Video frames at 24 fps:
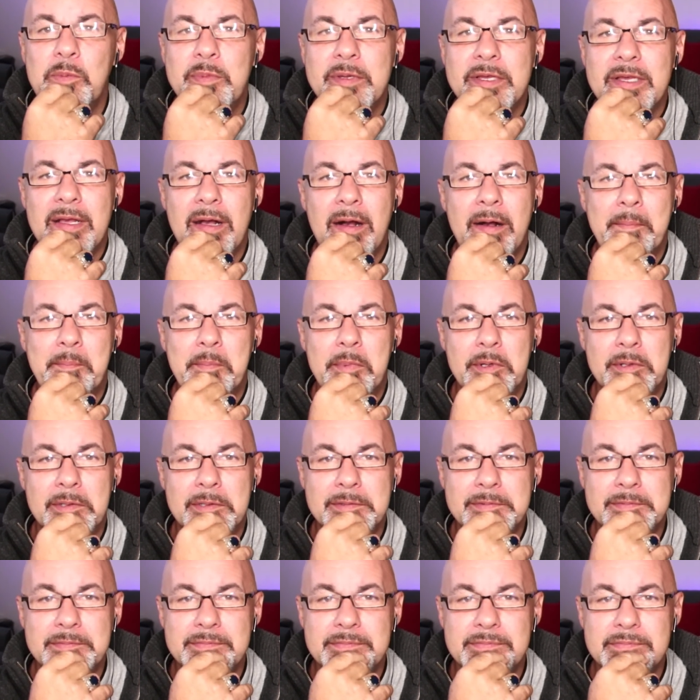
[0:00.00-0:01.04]
be humble
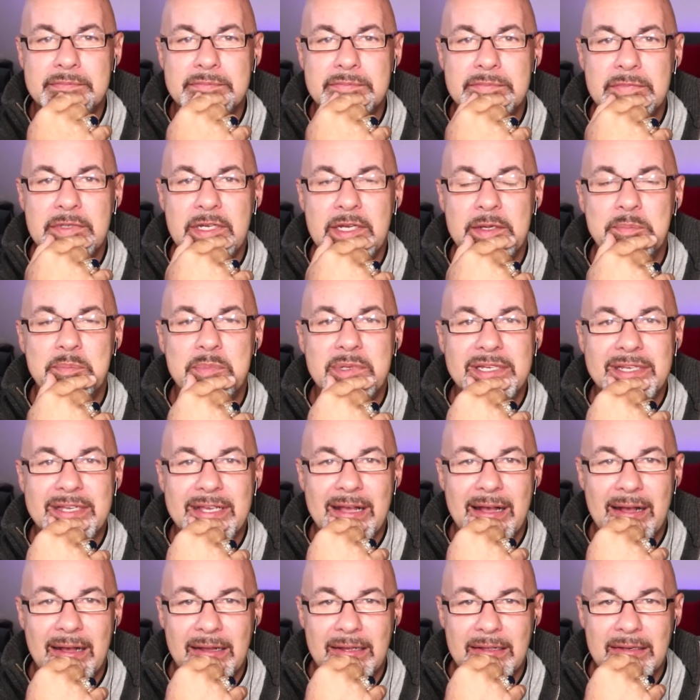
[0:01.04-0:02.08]
and be
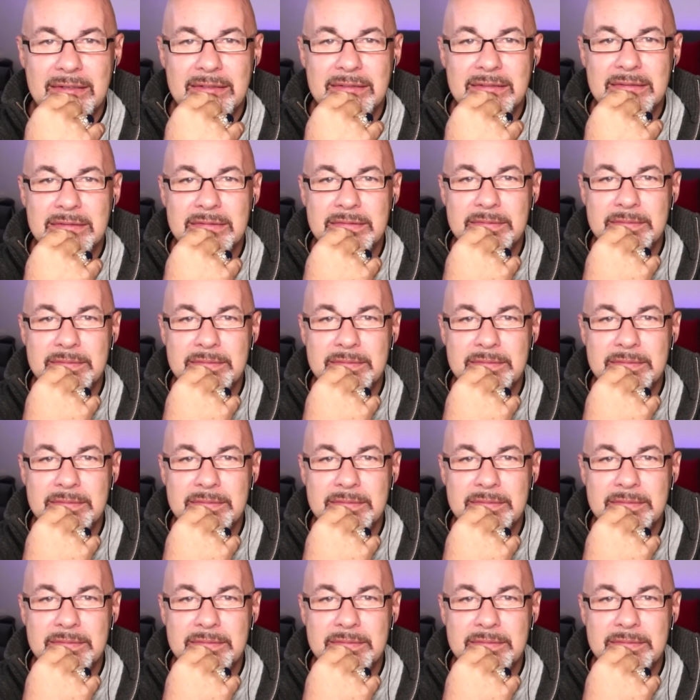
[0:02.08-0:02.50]
kind